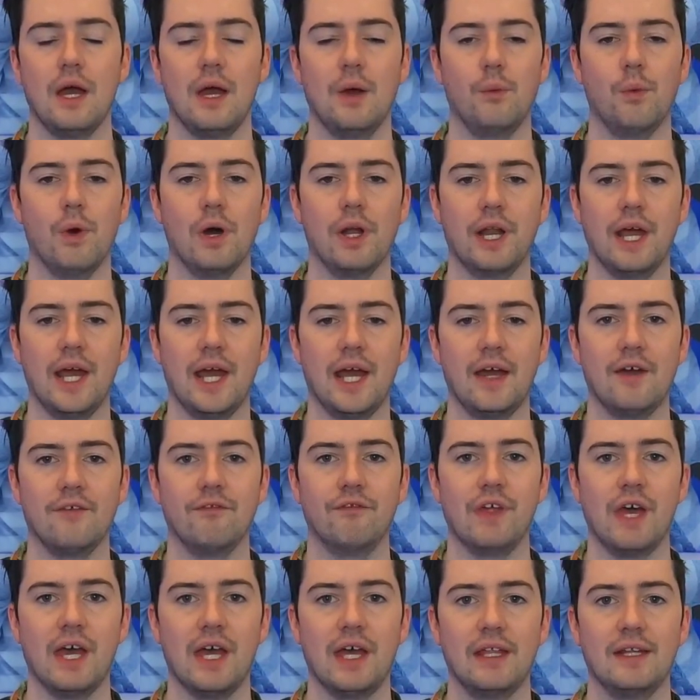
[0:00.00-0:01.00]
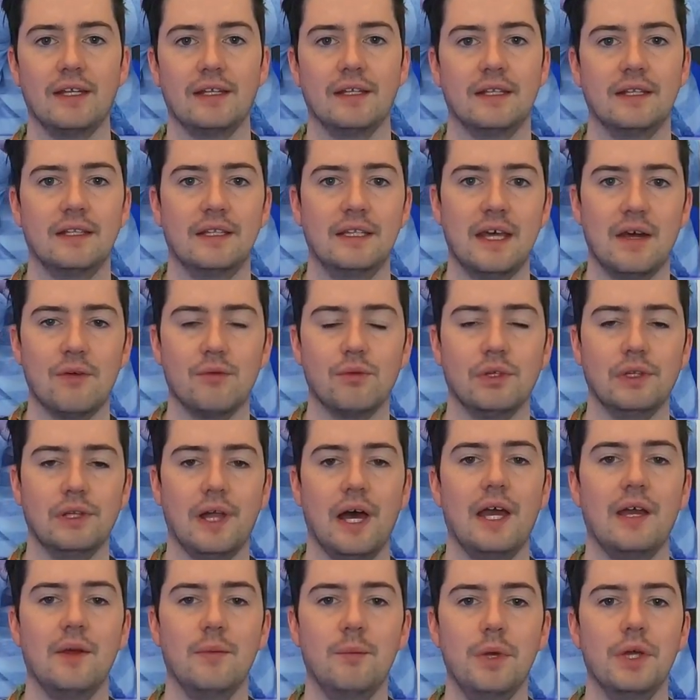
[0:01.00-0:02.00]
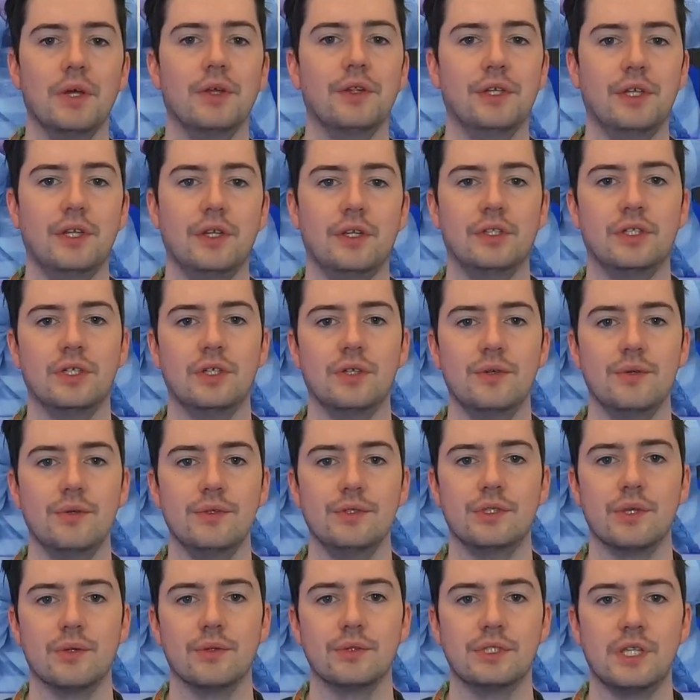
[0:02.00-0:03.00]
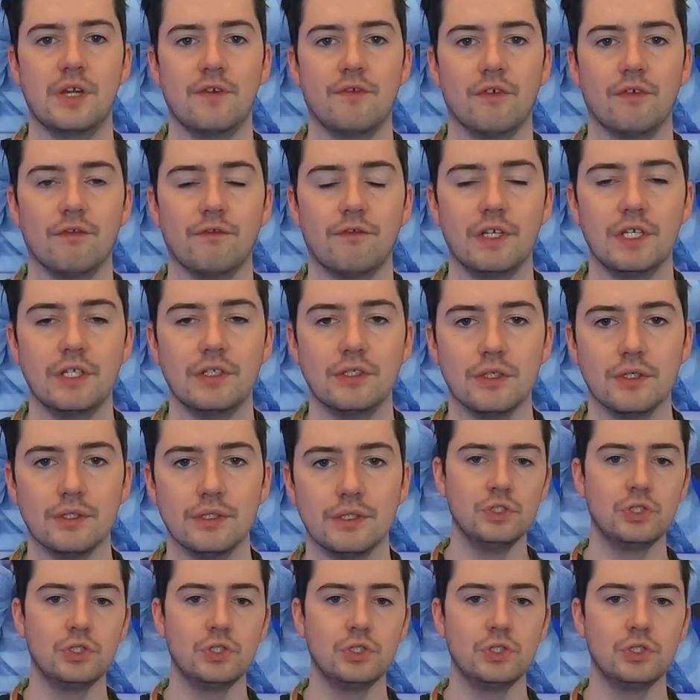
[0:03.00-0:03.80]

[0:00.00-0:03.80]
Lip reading: want to have that reliability to use those different features.